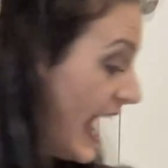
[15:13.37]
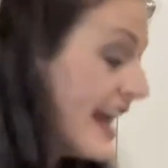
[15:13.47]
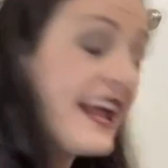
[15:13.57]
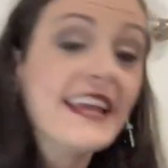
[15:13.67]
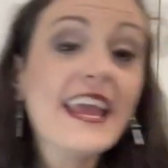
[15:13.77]

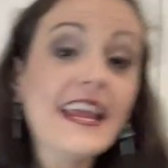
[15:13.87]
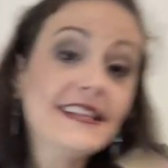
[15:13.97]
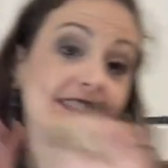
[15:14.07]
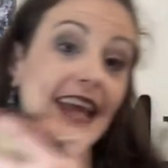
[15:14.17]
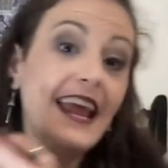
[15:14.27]
And I
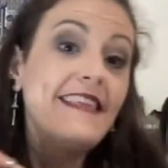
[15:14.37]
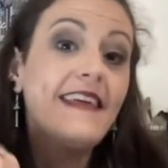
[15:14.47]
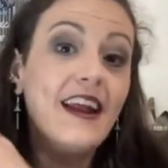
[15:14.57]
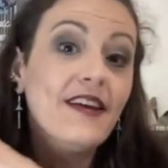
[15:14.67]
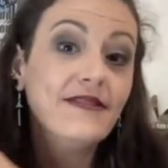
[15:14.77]
can say
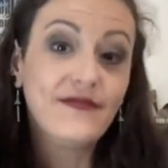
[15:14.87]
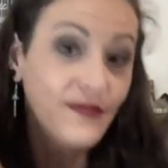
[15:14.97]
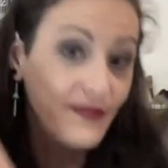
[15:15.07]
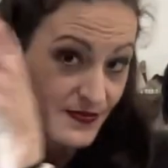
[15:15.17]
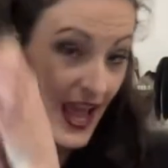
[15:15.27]
that
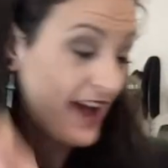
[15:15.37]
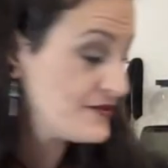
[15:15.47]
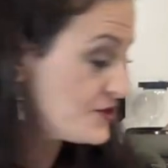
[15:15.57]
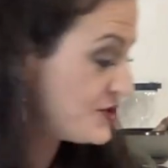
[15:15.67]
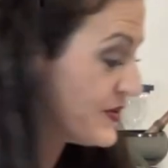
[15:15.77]

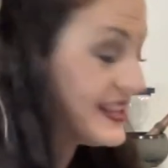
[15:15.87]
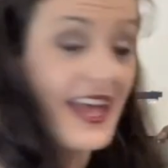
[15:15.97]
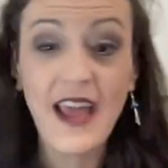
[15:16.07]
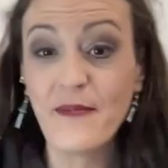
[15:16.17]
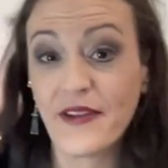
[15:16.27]
after doing
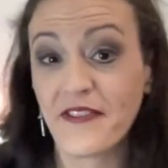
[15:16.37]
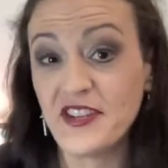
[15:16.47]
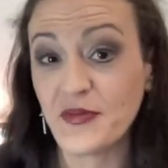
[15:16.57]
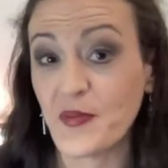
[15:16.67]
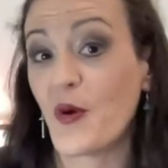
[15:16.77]
that, my
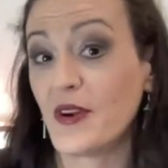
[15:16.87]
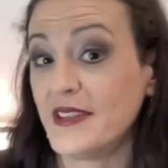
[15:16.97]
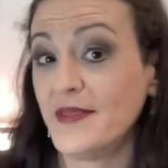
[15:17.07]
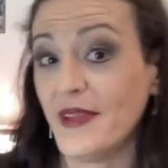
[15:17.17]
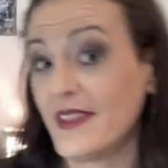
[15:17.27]
friends reported
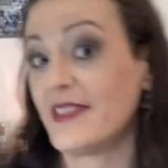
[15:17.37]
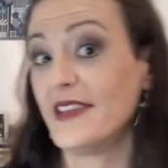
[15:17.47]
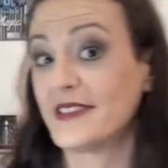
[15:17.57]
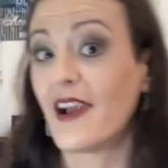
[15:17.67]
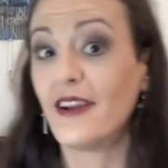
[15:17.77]
to me that
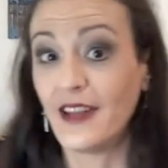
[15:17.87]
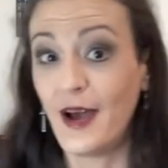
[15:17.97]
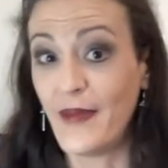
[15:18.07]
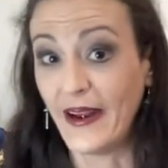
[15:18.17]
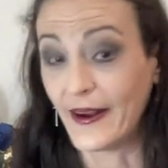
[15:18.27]
things got a
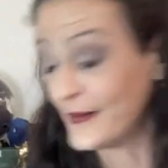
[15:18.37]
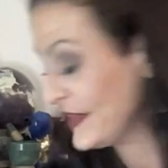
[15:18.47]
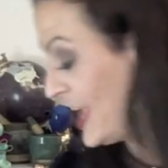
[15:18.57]
lot better.